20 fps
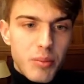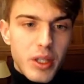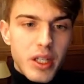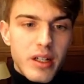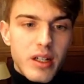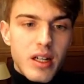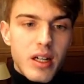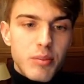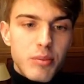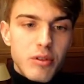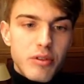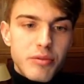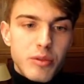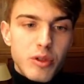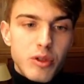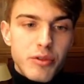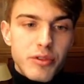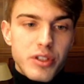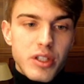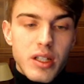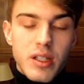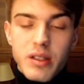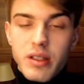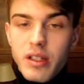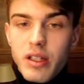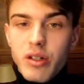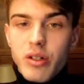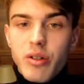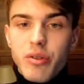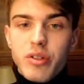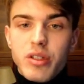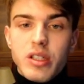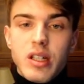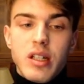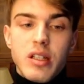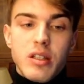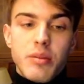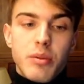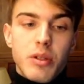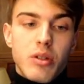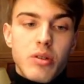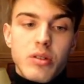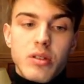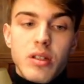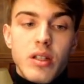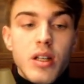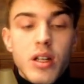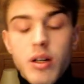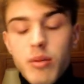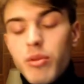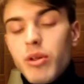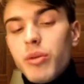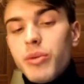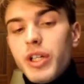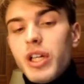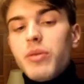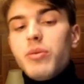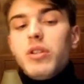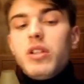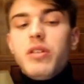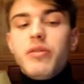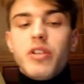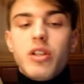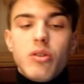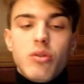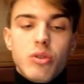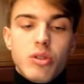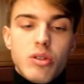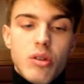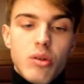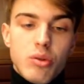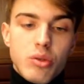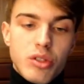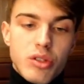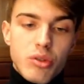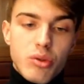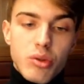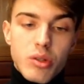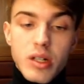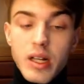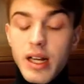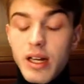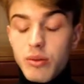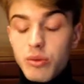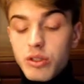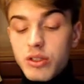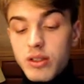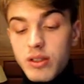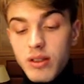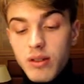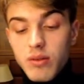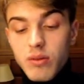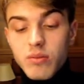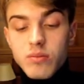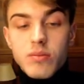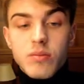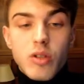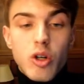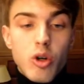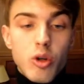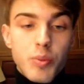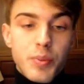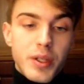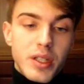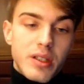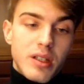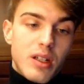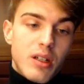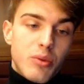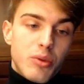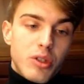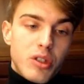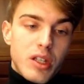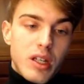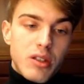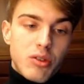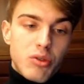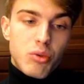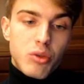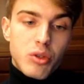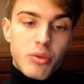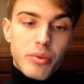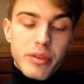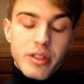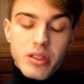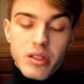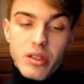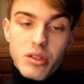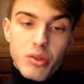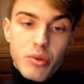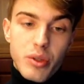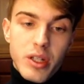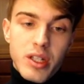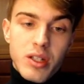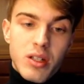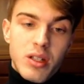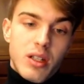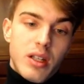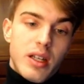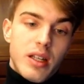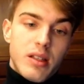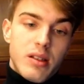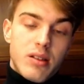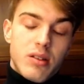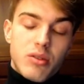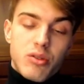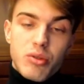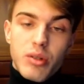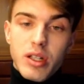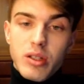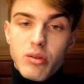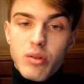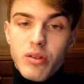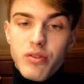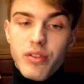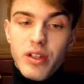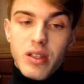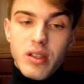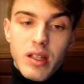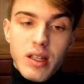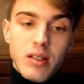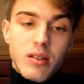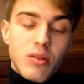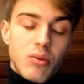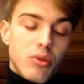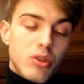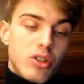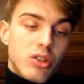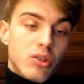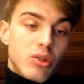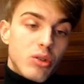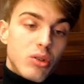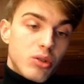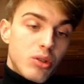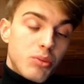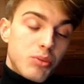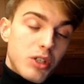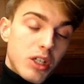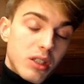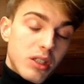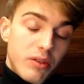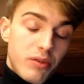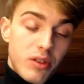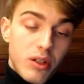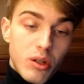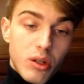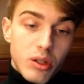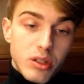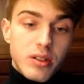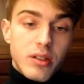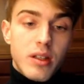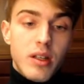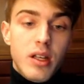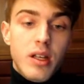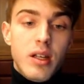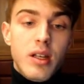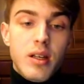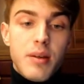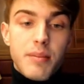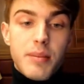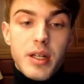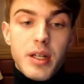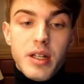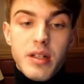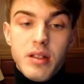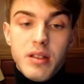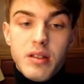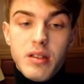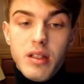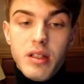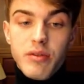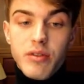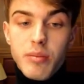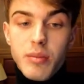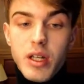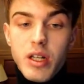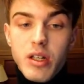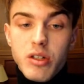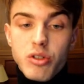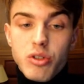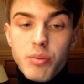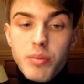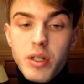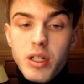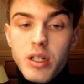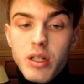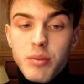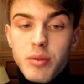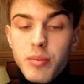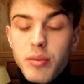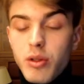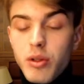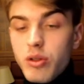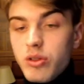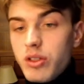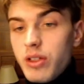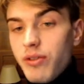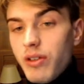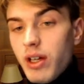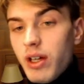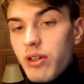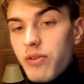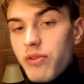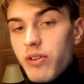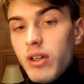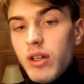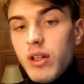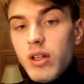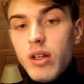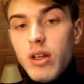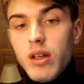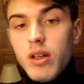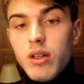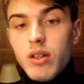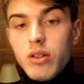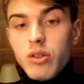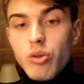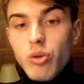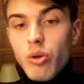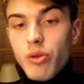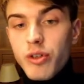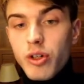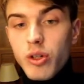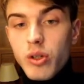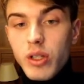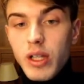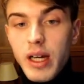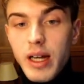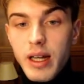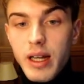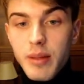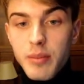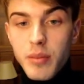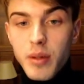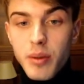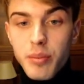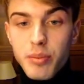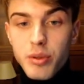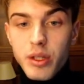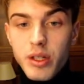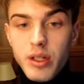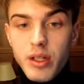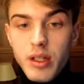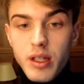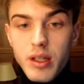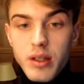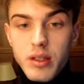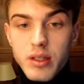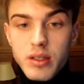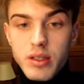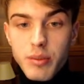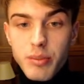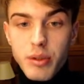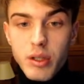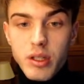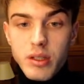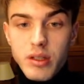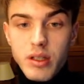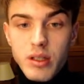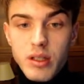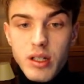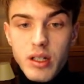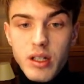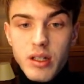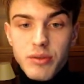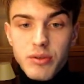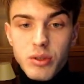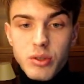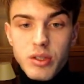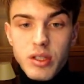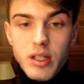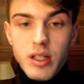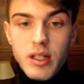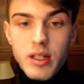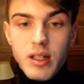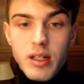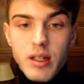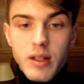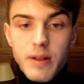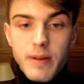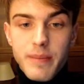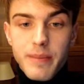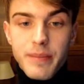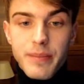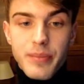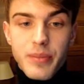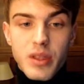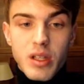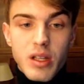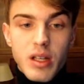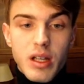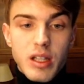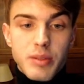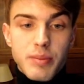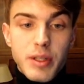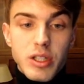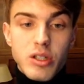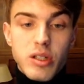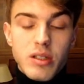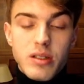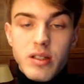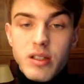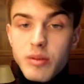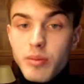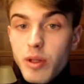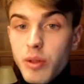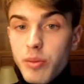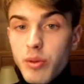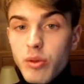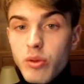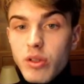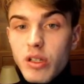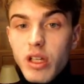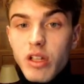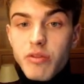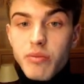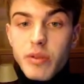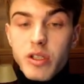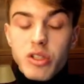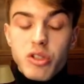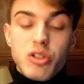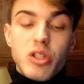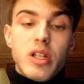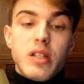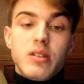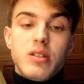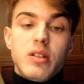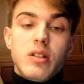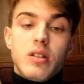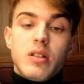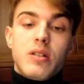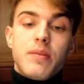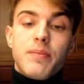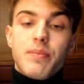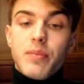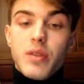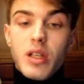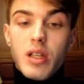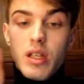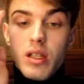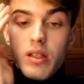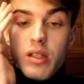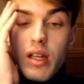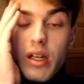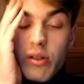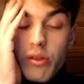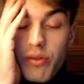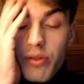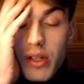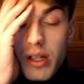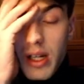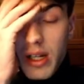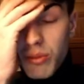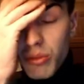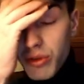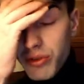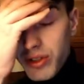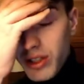Played a couple of moves, and here I resigned because probably I will even lose the rook. I was hoping that I would rook versus queen and try to defend that, which is also objectively lost, but I didn't even manage to pick up the pawn on c5. So overall, I'm pretty disappointed, I have to say, especially since my opponent gave me this chance here at the end of the game